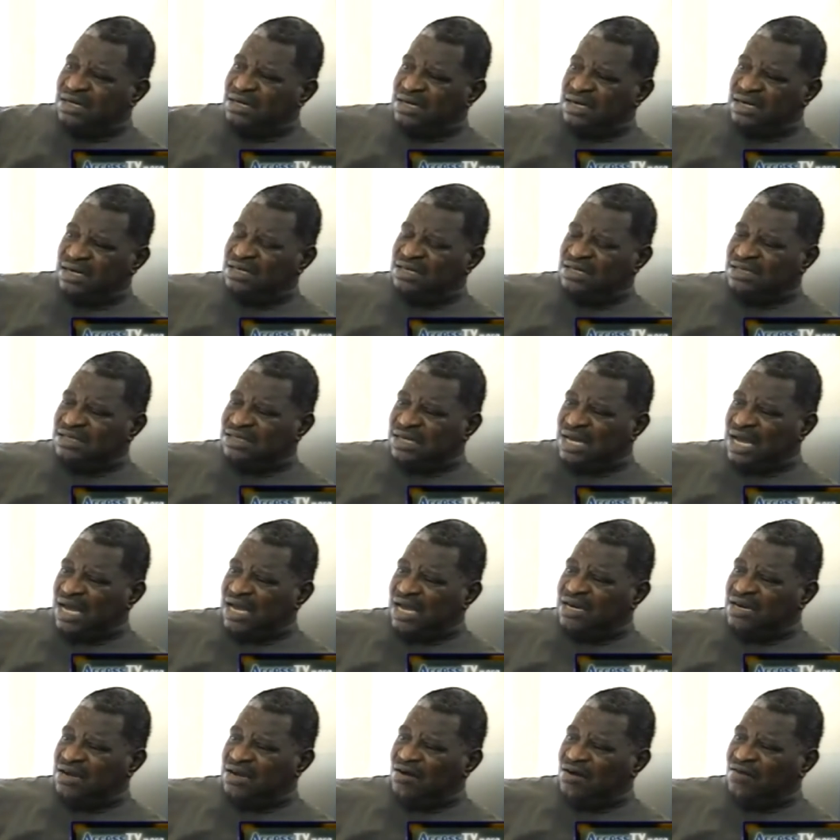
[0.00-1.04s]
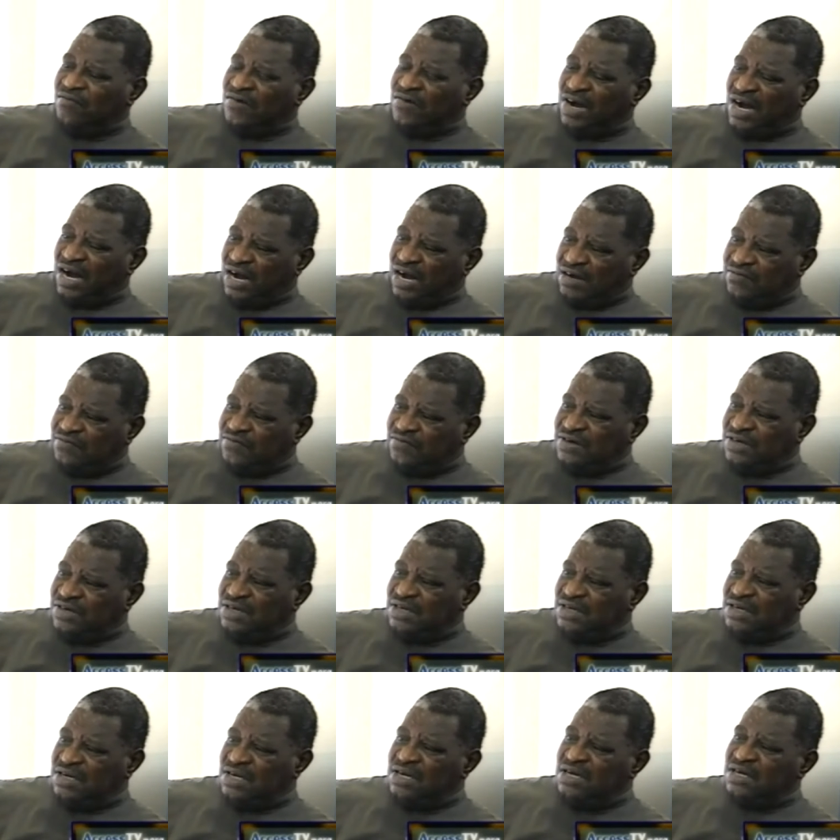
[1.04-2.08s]
inside of Hartford
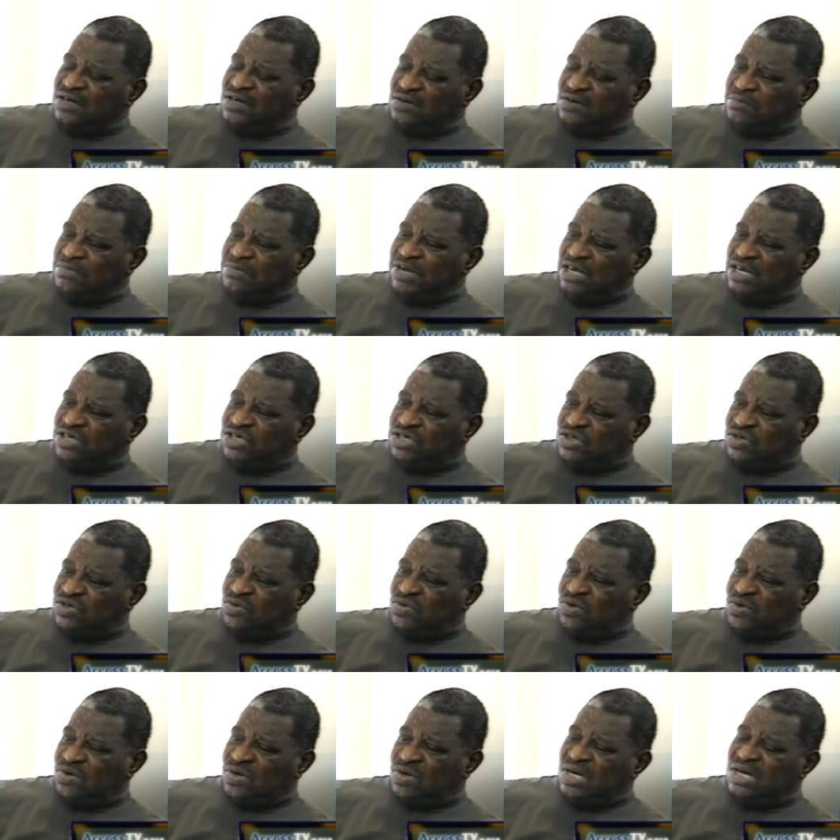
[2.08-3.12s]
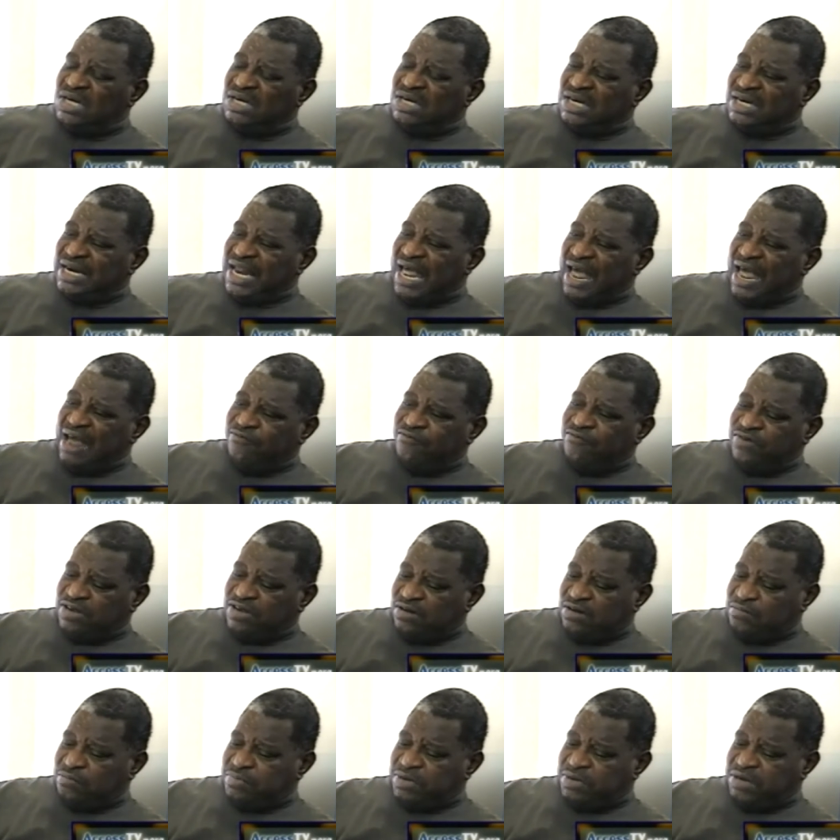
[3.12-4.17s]
to make sure that
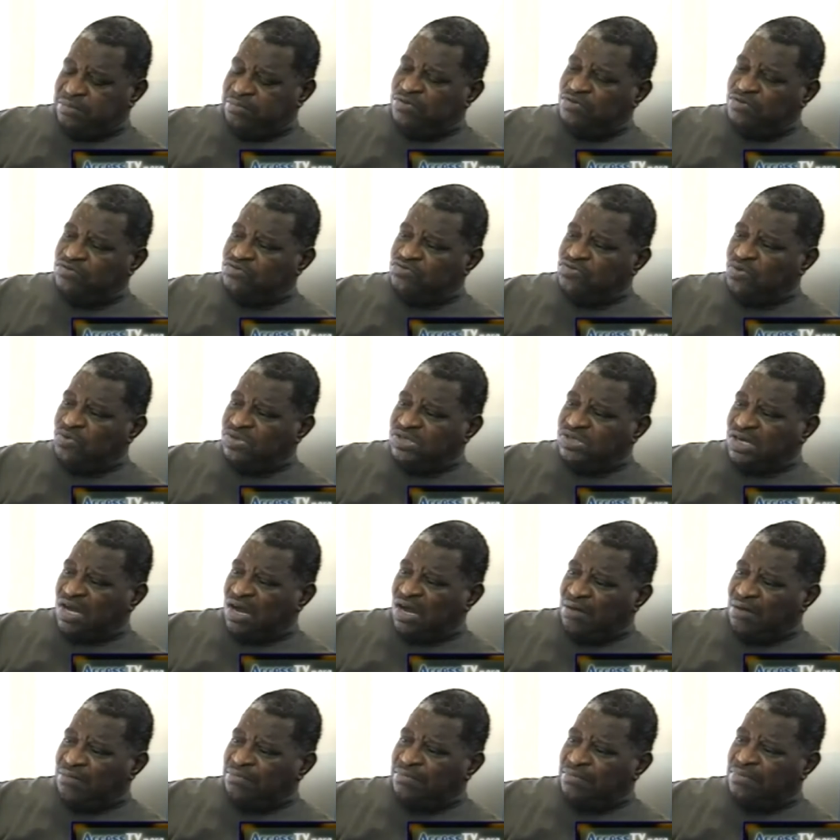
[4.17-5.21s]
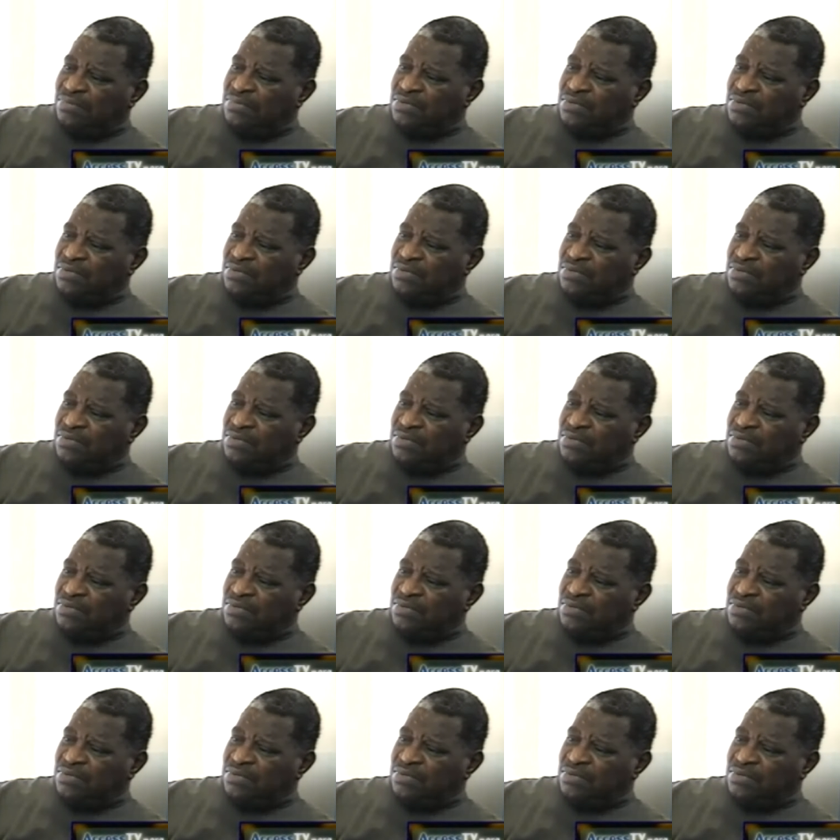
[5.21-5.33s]
African people rose up.